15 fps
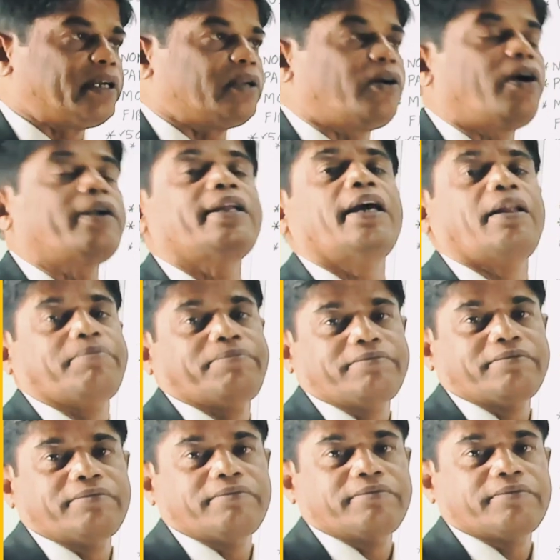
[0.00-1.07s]
will not help
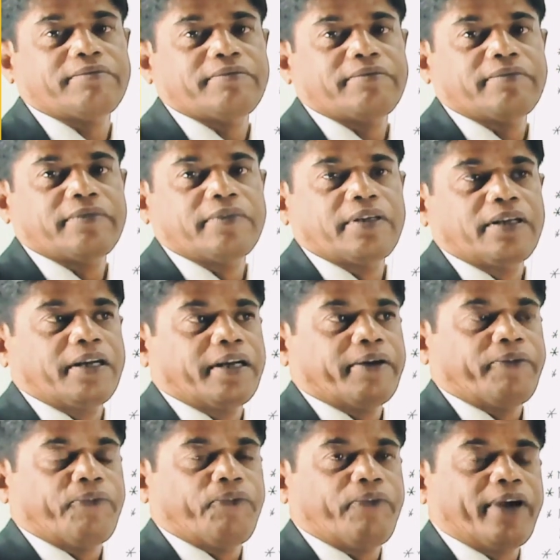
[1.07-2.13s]

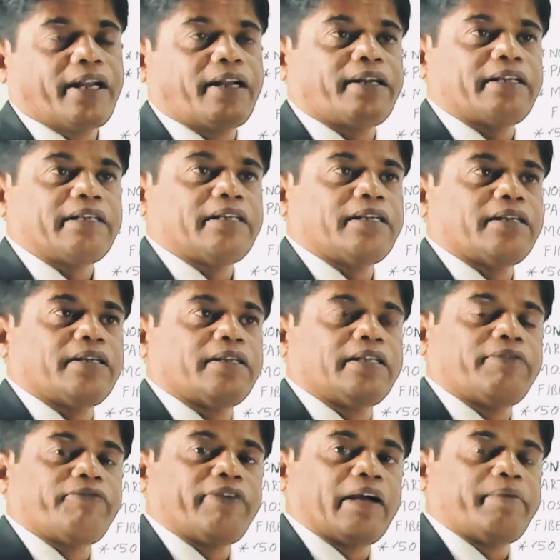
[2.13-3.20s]
when
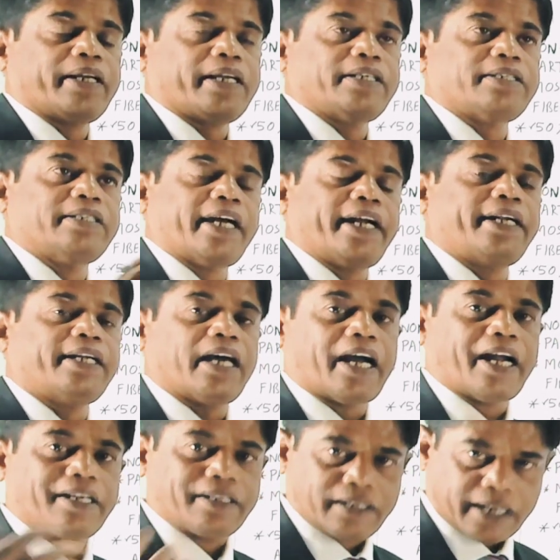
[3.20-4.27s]
the fabric is dyed
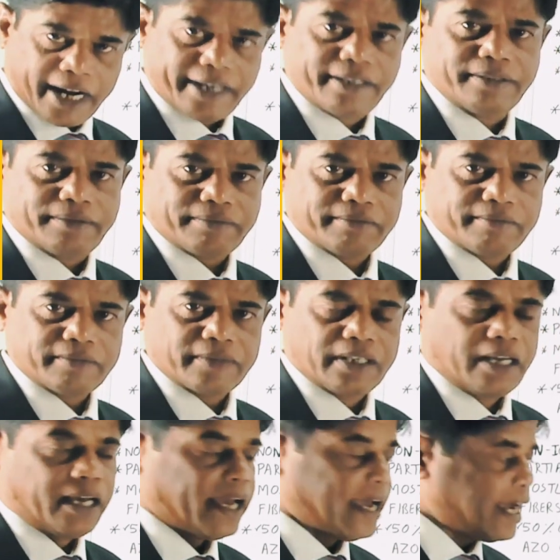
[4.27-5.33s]
and dried,
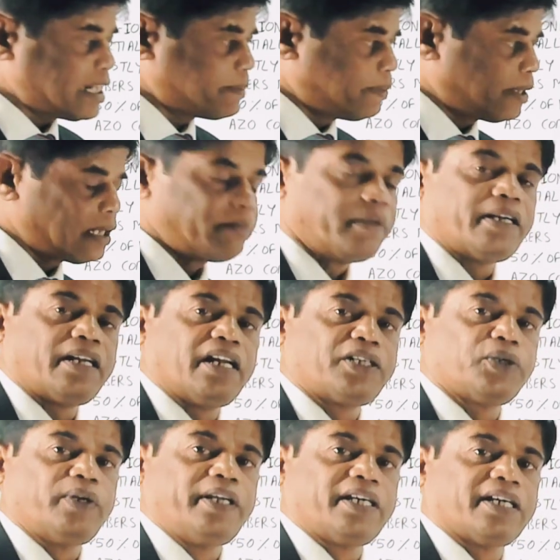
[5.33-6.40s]
as per the material
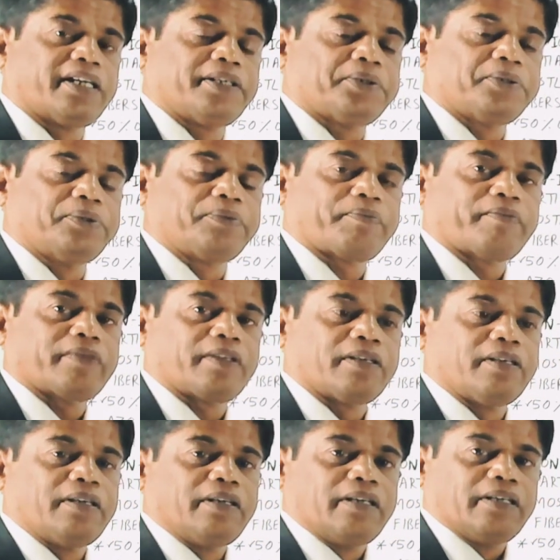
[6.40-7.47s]
to liquor ratio,
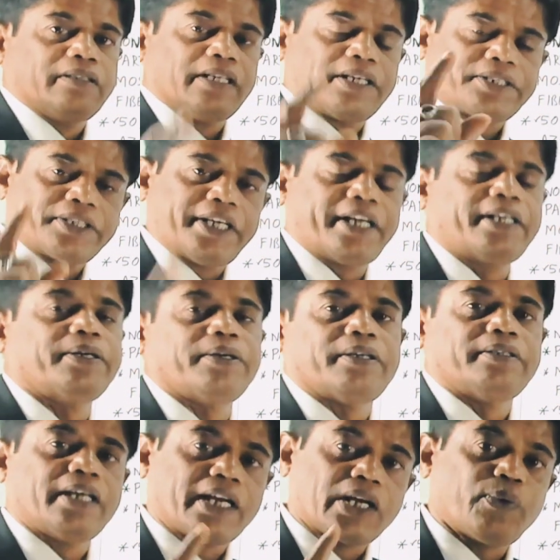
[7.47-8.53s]

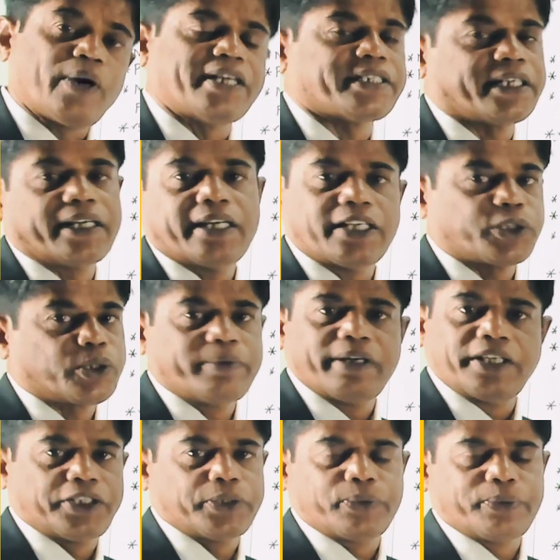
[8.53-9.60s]
the required shade has to be
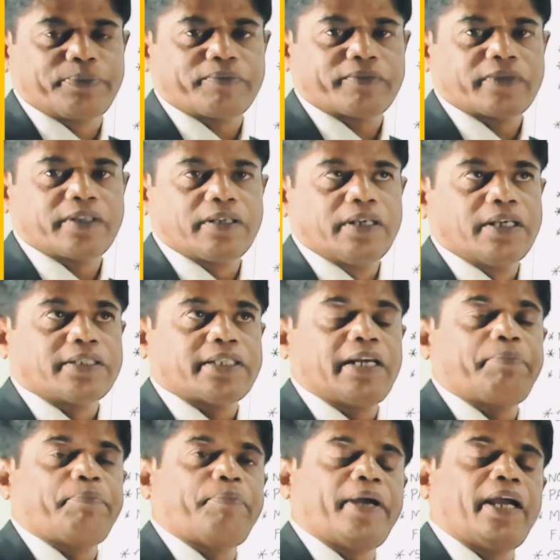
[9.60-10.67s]
achieved.
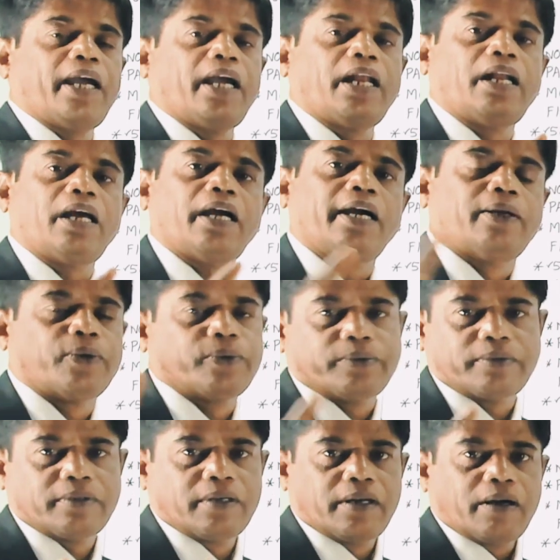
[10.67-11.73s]
Say pale
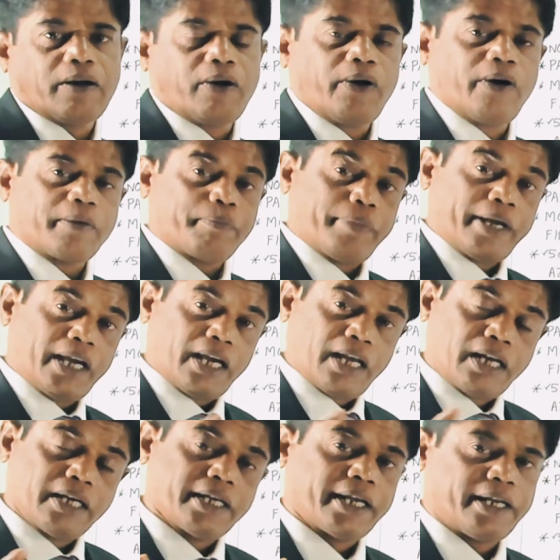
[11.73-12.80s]
yellow or
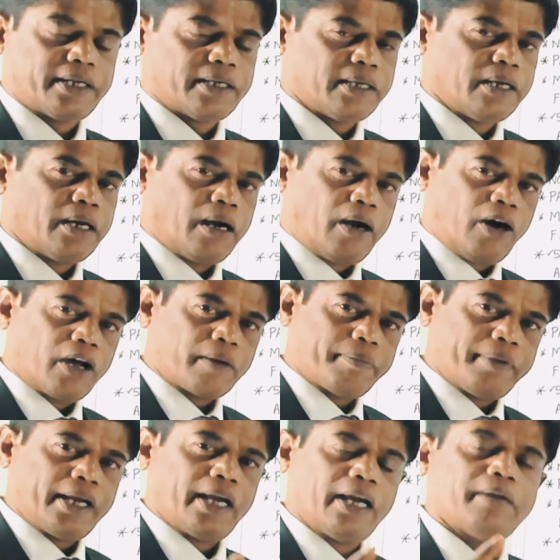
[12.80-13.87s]
pale green or
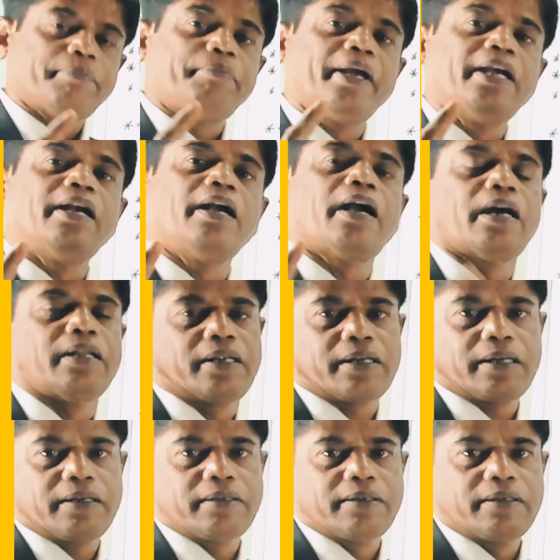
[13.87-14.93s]
pale pink color.